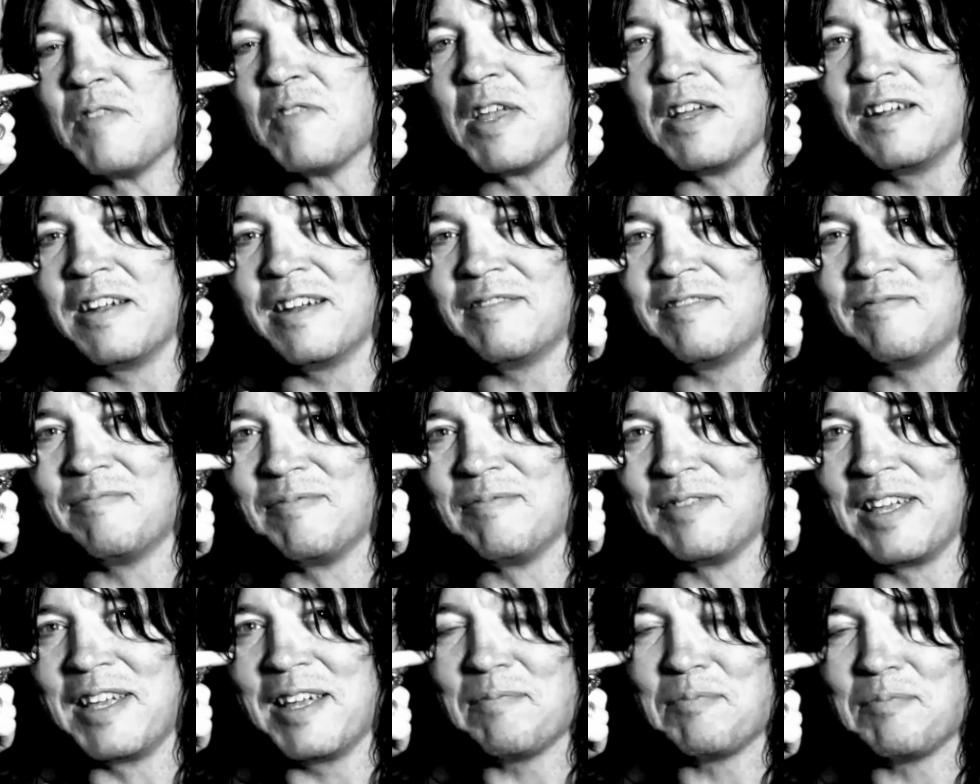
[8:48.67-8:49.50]
And I
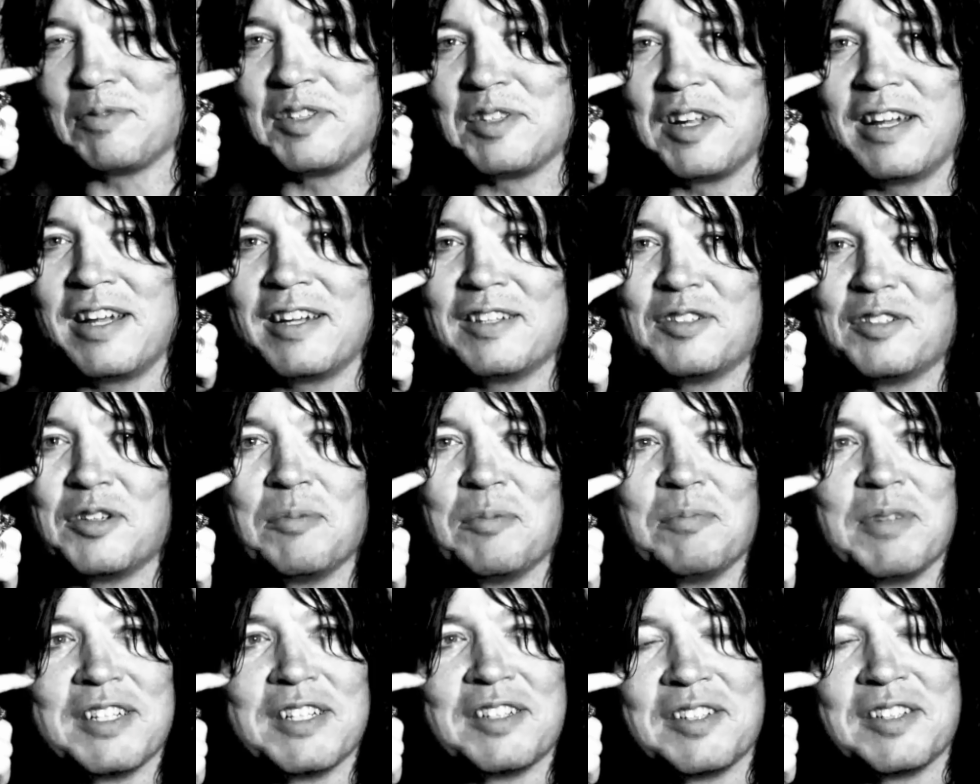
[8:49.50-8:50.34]
kept saying to
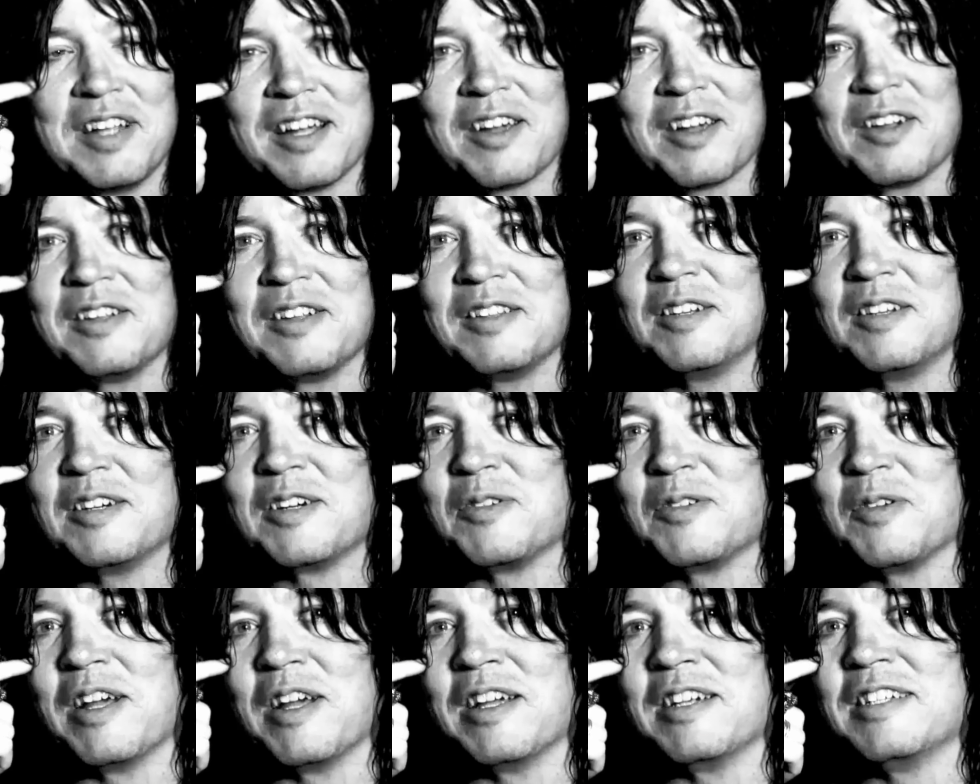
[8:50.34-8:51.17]
him, that's not gonna
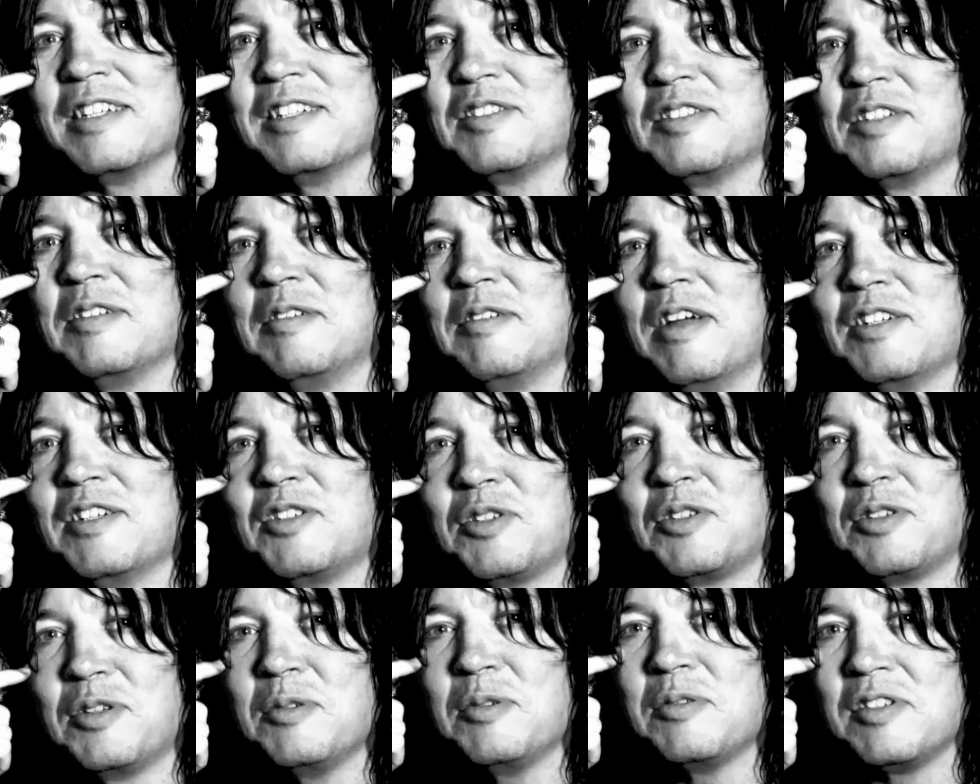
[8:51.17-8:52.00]
look right. And he said, I
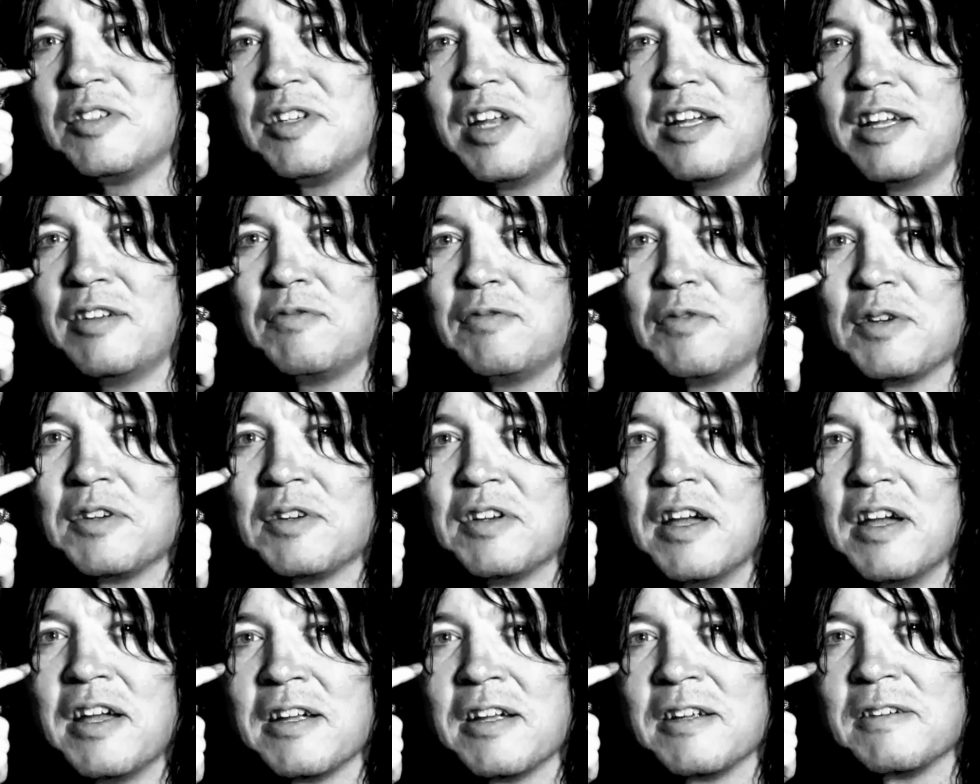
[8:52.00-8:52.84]
shoot day for
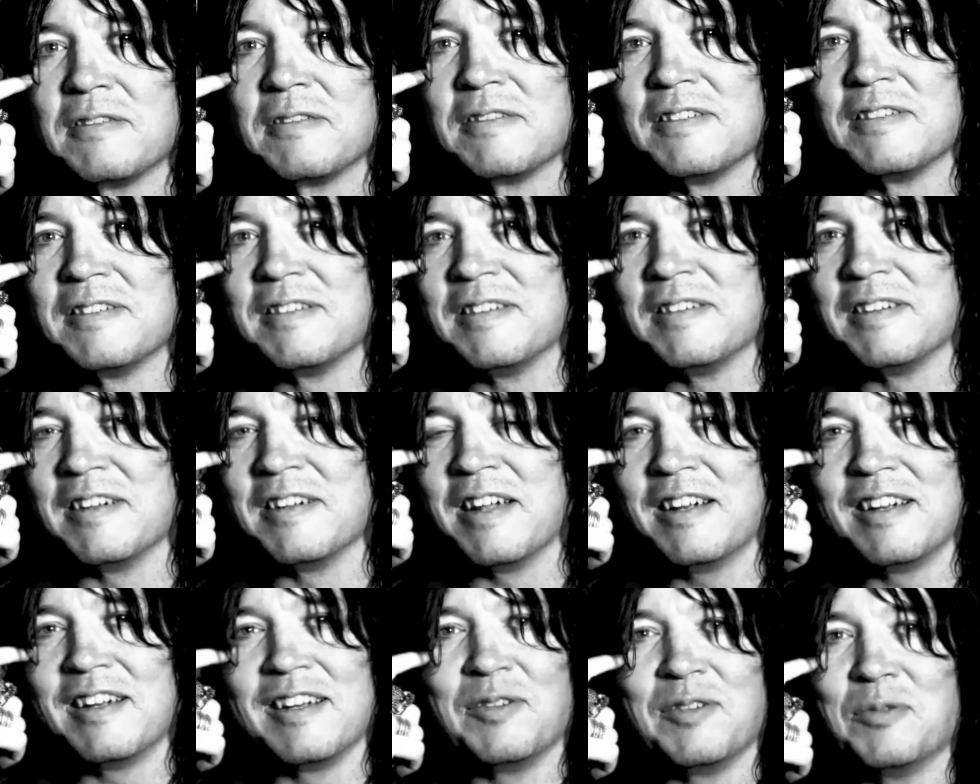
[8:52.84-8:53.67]
night. And
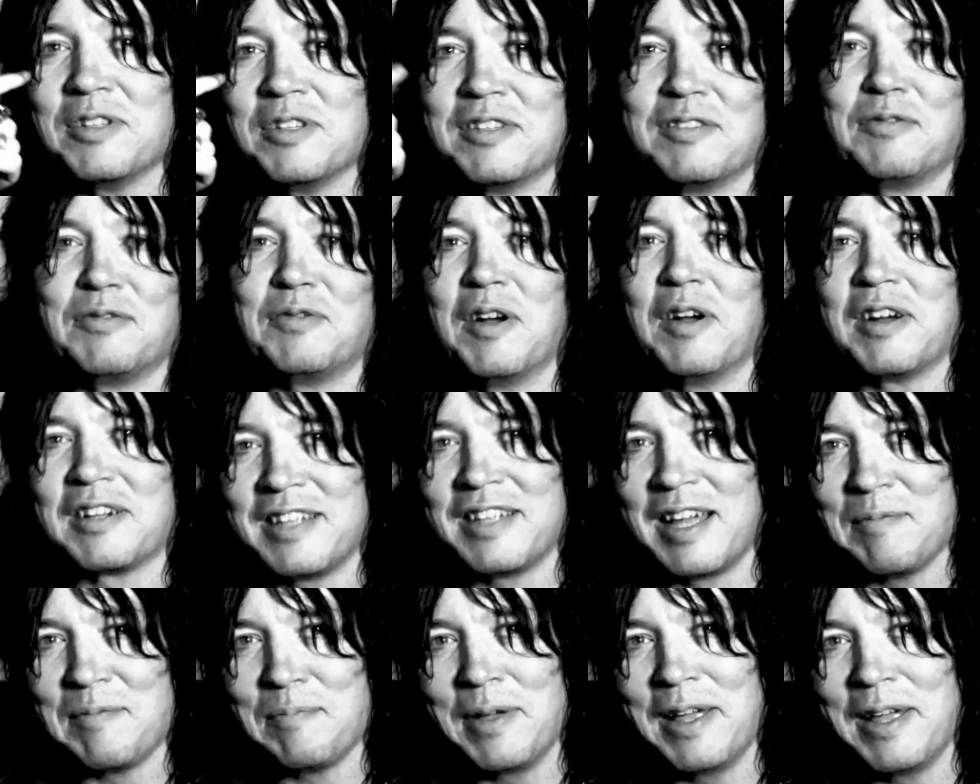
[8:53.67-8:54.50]
I don't know what the
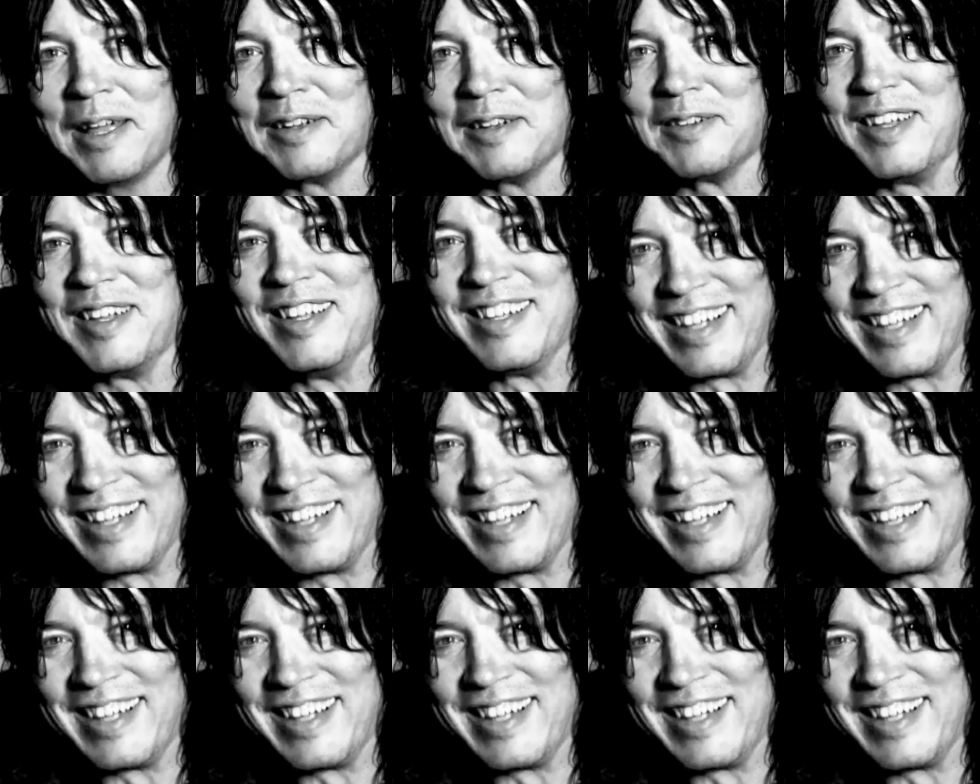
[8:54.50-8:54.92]
fuck that meant.